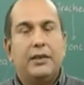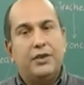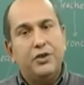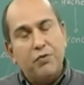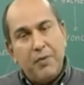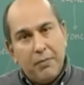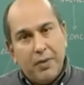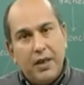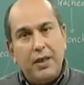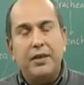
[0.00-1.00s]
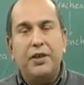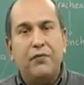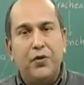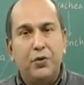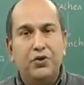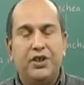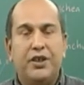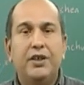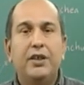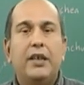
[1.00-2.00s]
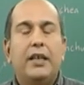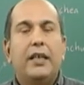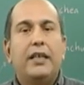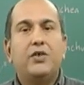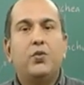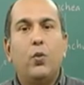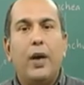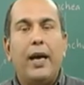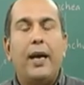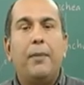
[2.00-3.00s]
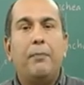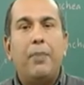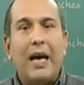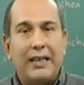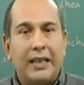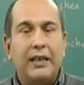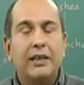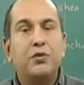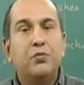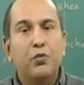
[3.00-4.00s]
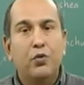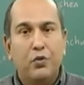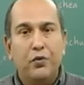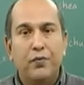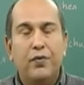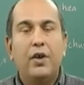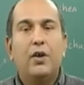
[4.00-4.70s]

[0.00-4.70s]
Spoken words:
Just remember, diffusion is where particles move